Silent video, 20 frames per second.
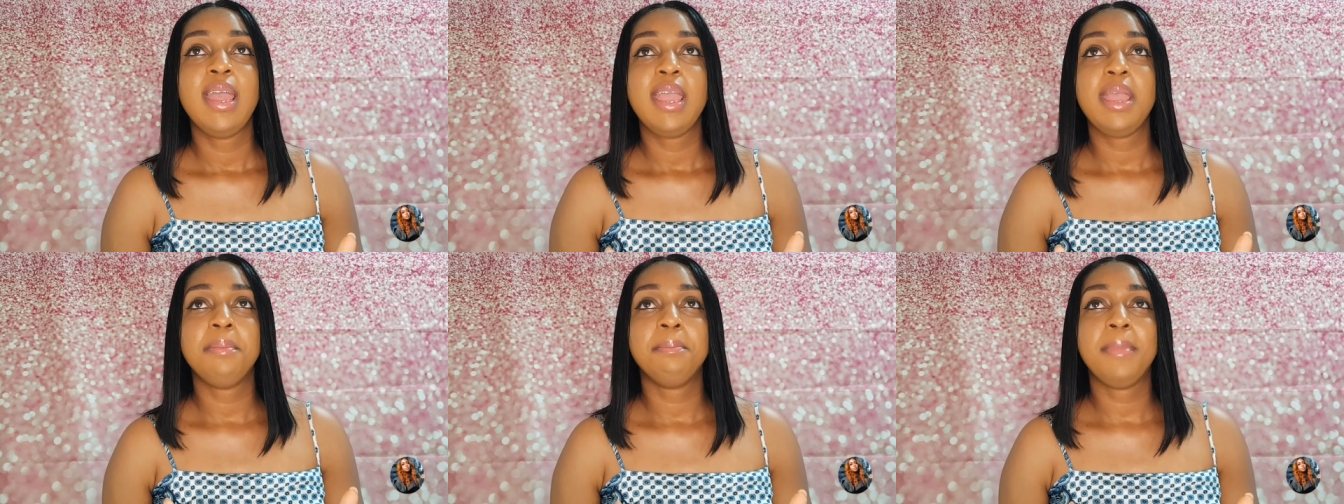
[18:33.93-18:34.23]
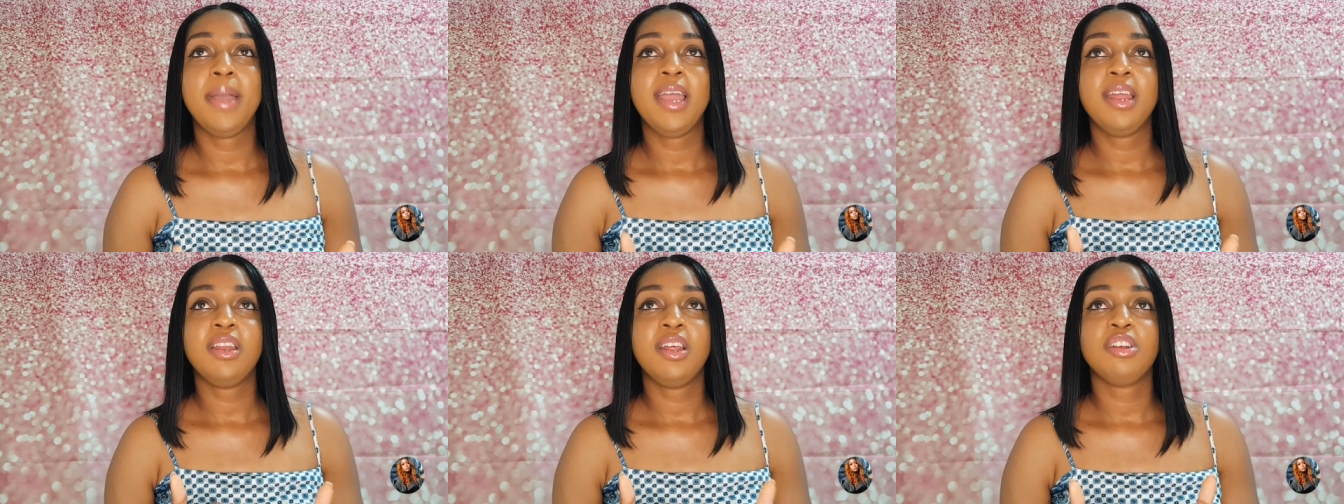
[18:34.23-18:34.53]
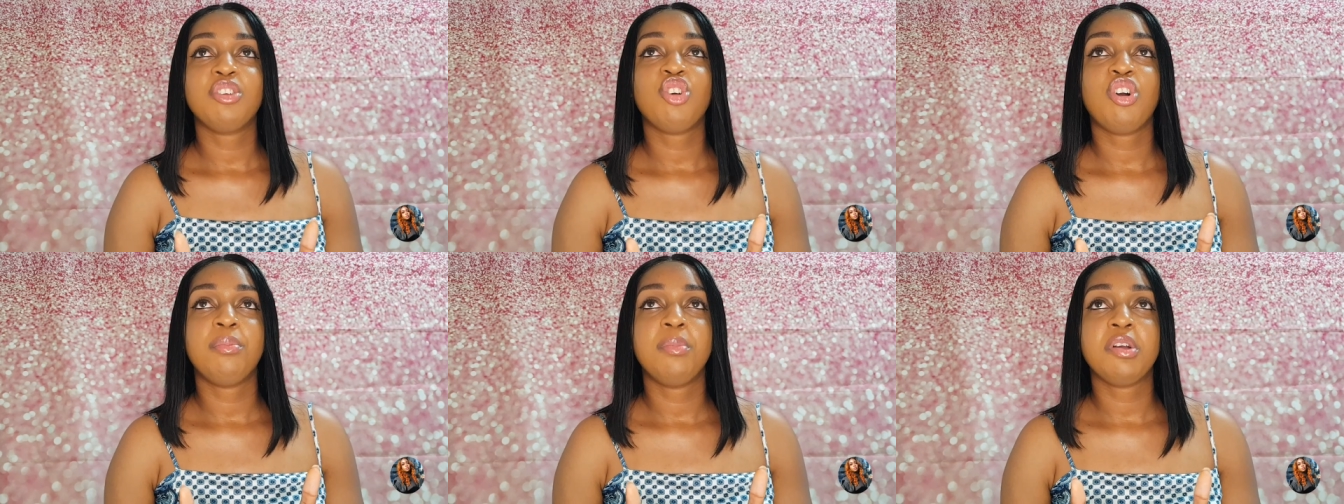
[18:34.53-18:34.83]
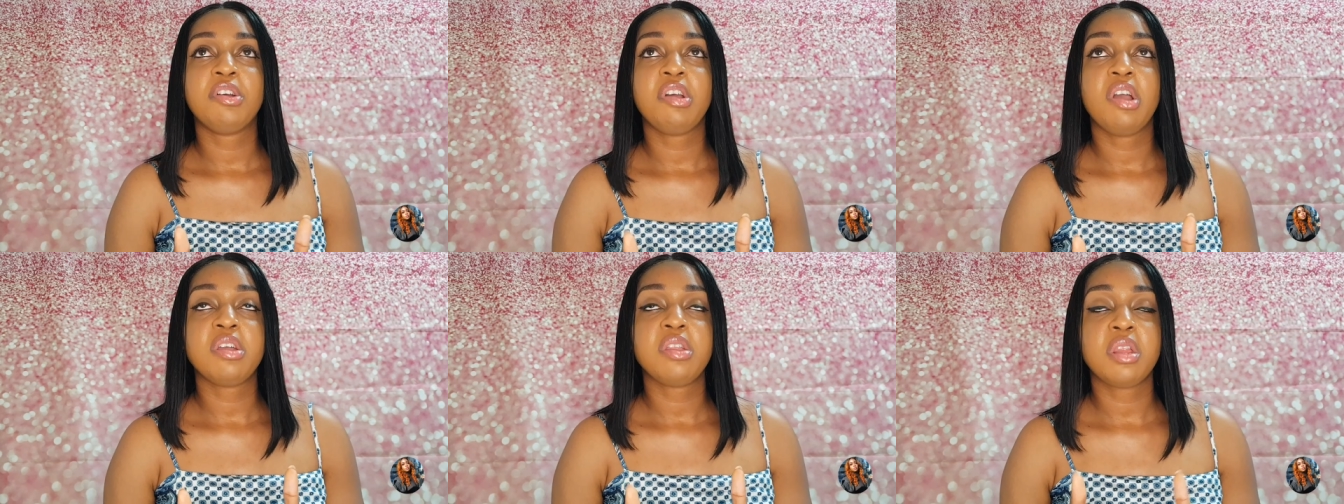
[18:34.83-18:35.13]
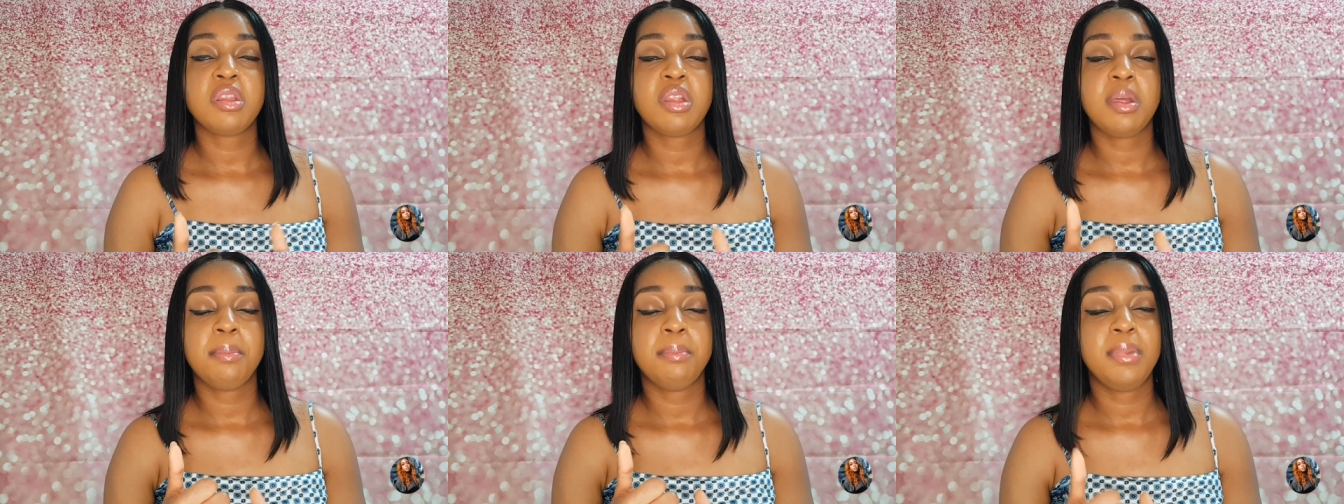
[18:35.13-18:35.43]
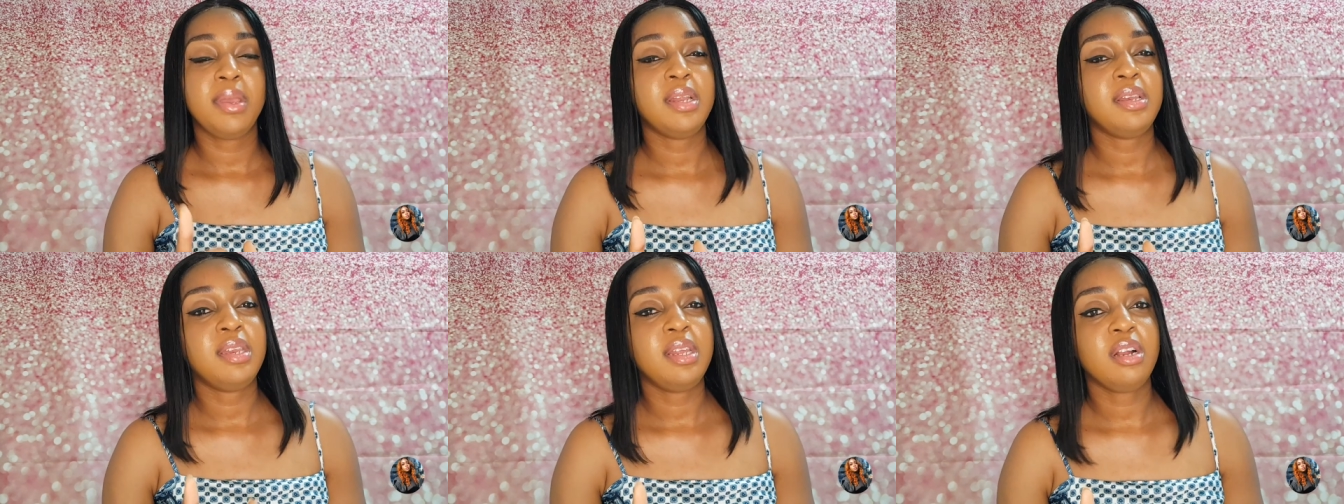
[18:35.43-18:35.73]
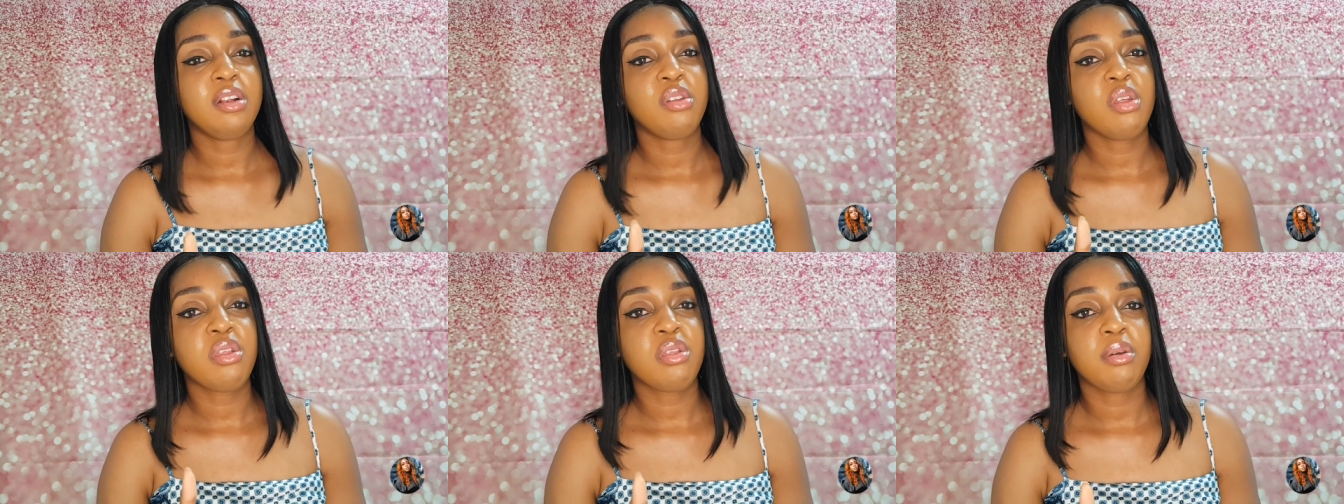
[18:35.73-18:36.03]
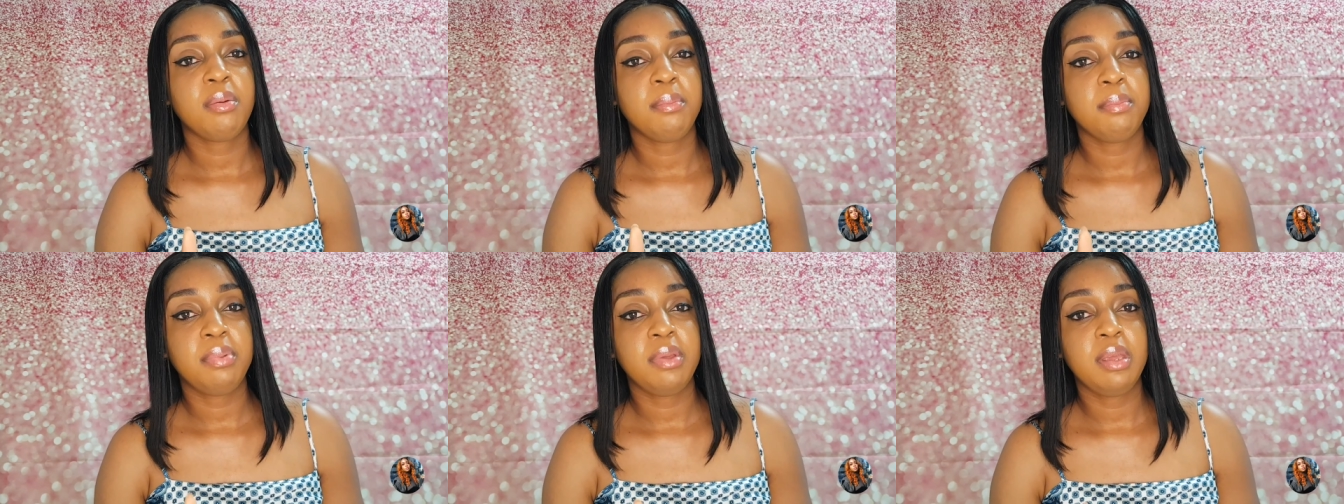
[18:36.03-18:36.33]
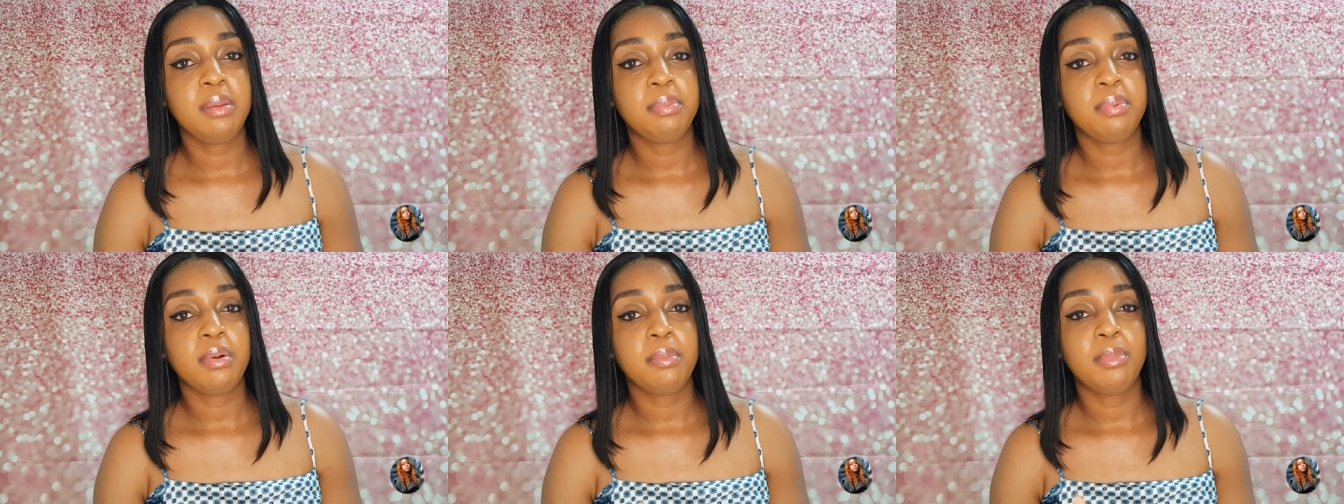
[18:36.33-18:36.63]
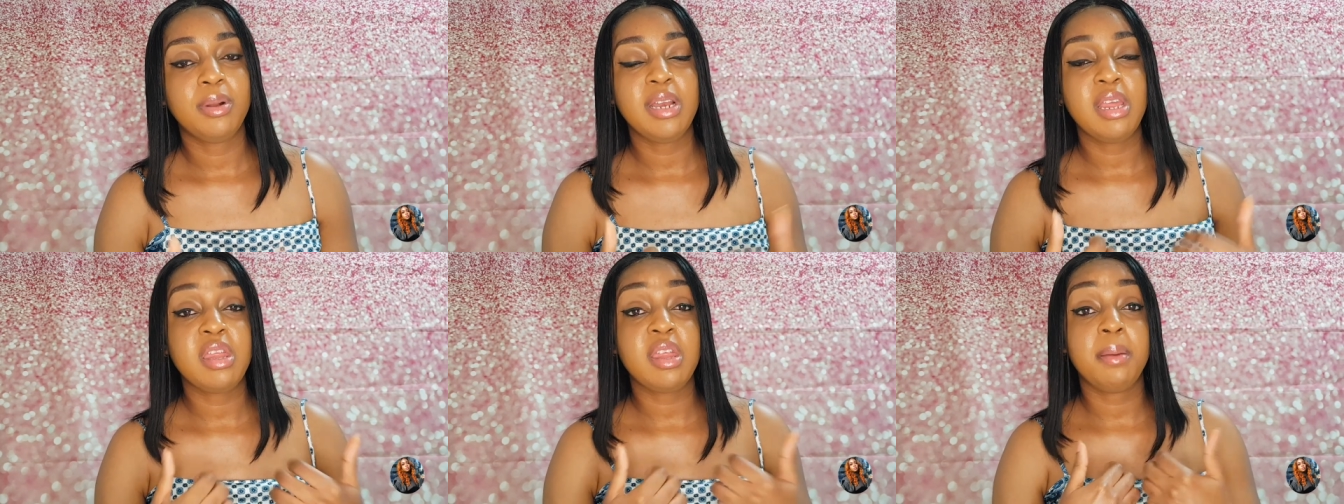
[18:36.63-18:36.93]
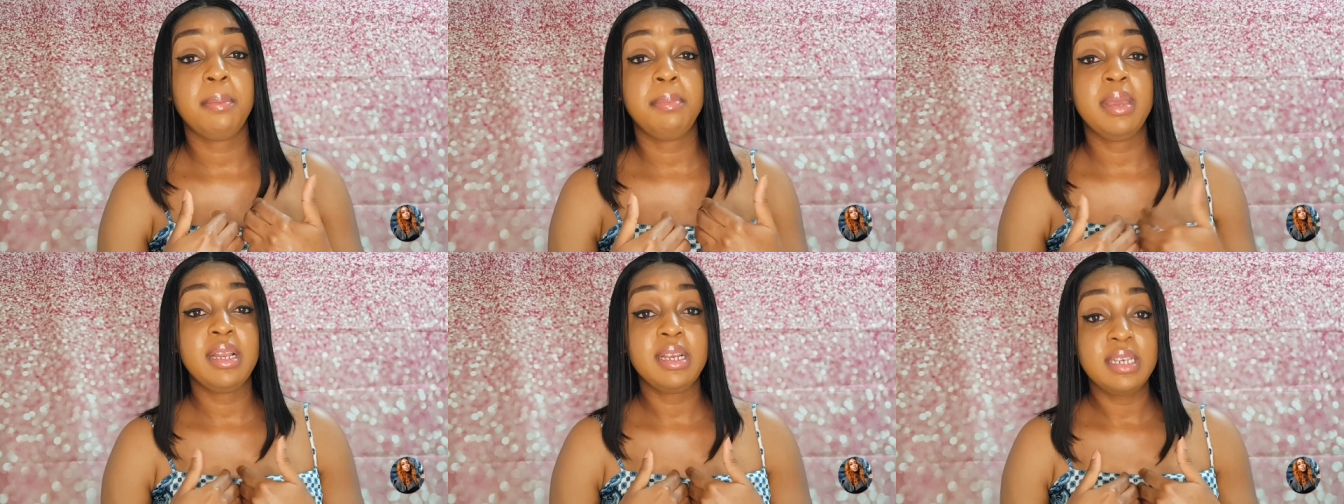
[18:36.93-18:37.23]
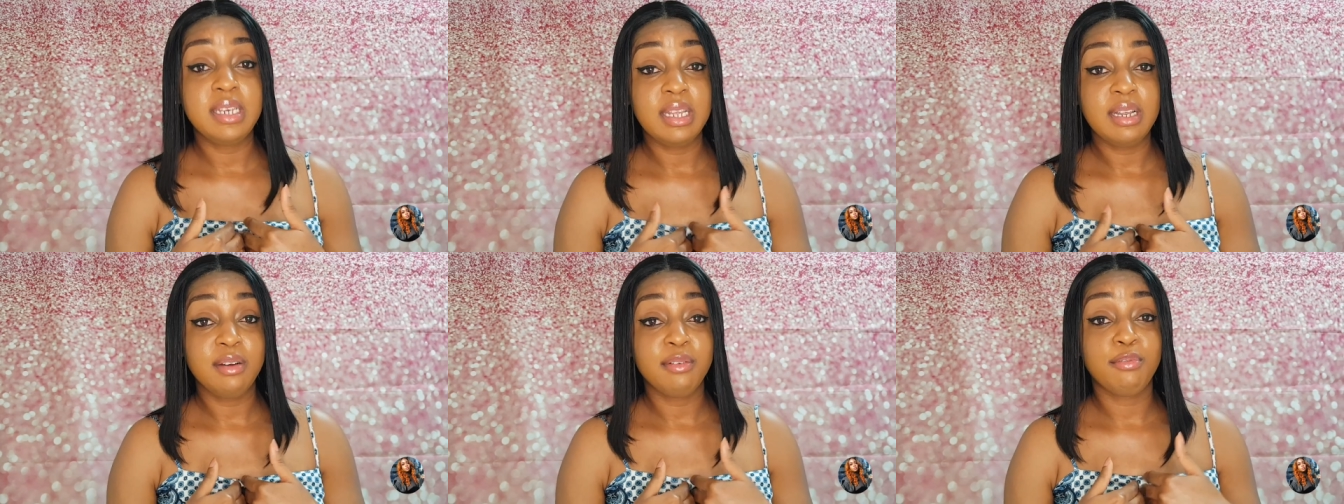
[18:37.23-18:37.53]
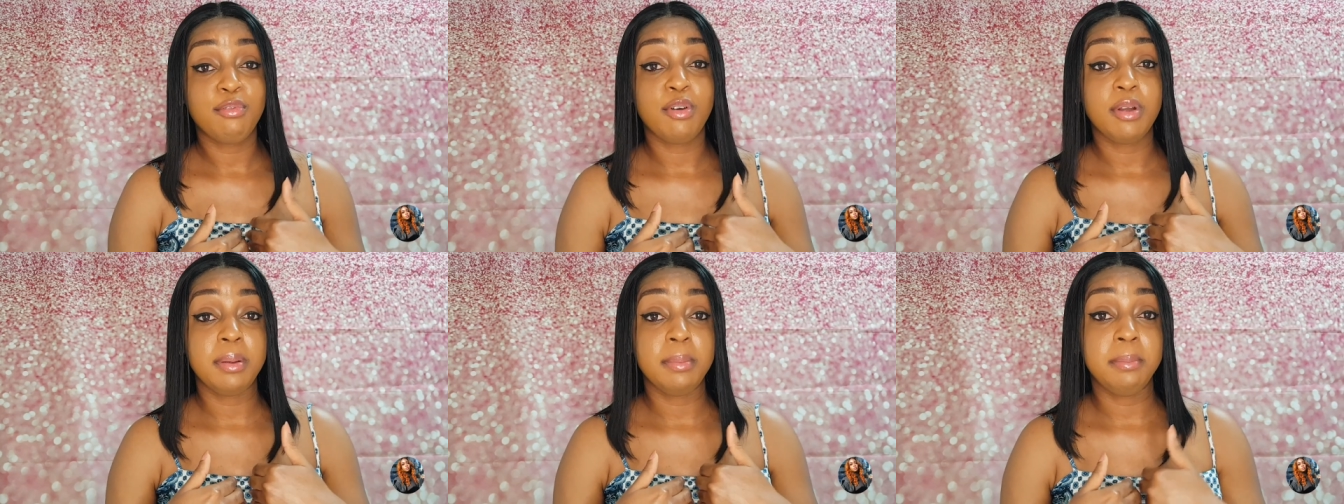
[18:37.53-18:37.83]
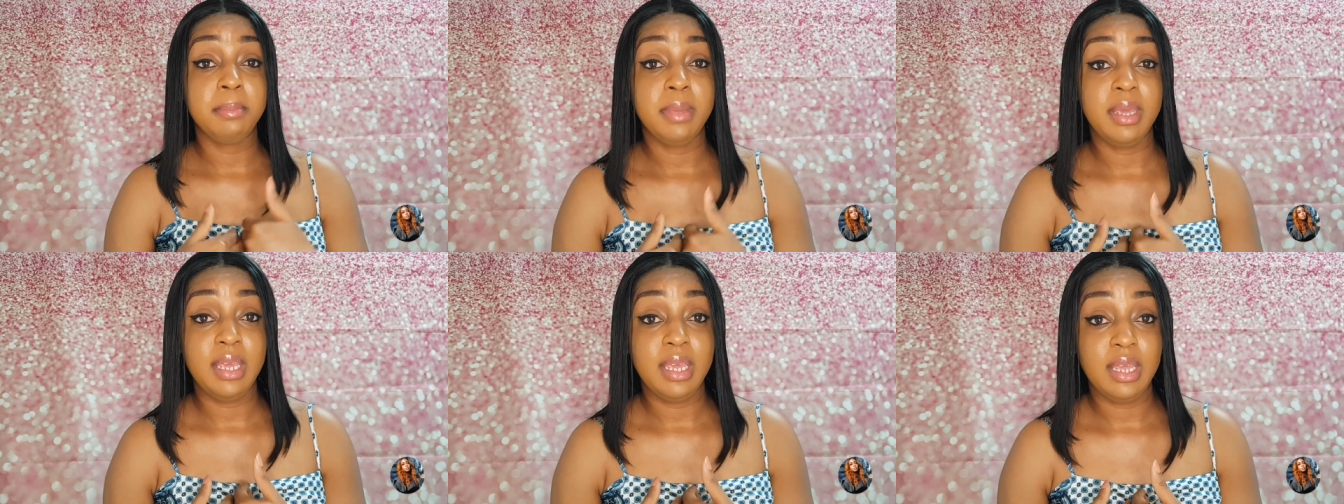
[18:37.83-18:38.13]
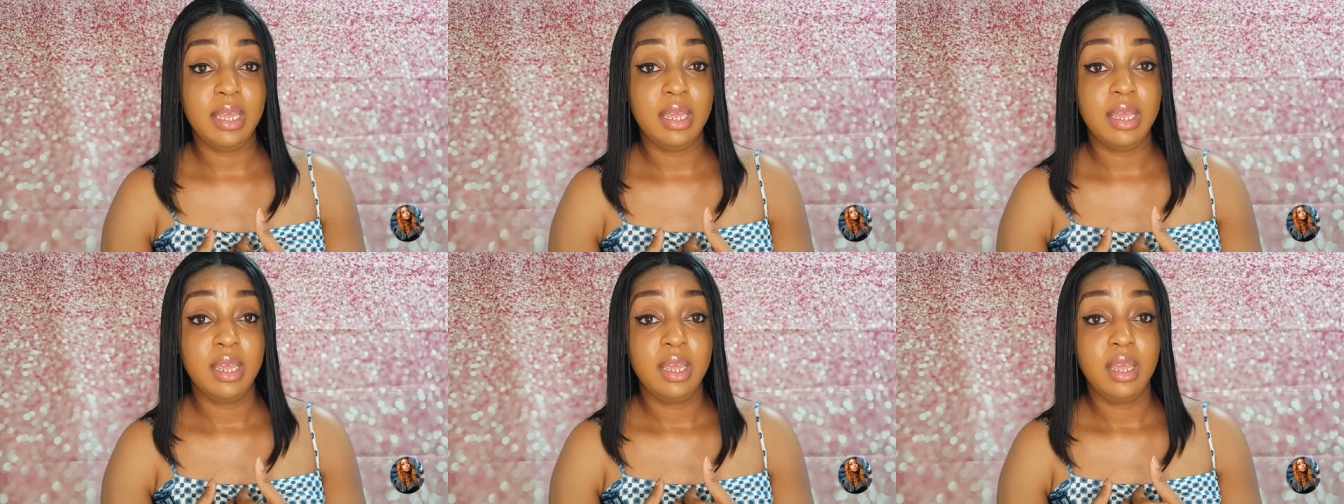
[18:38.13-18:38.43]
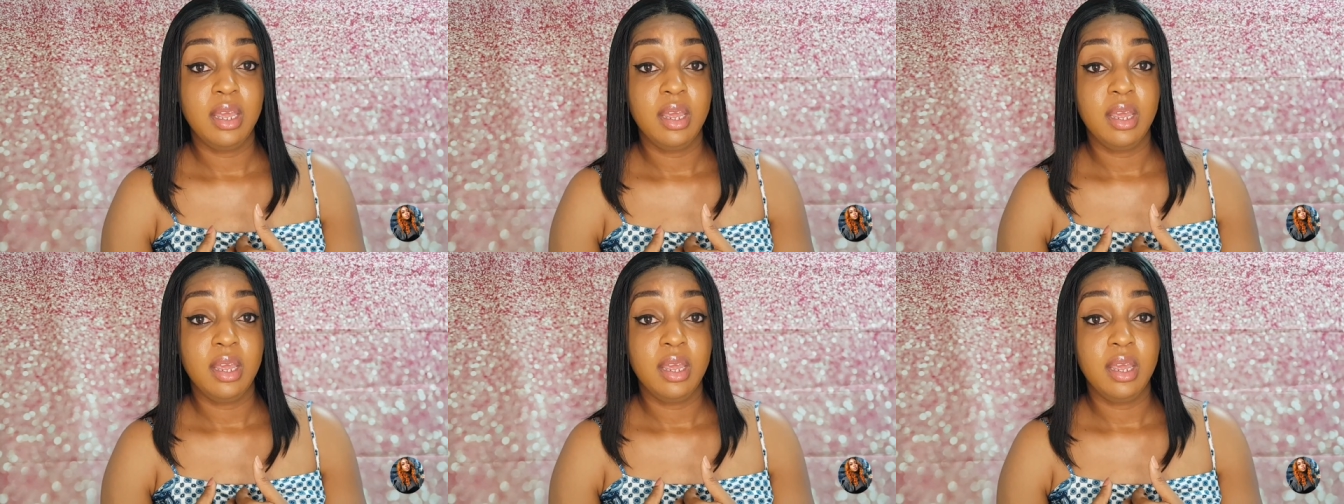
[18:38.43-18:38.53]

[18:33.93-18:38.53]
it might not come across as a big deal to some people but it's a big deal for me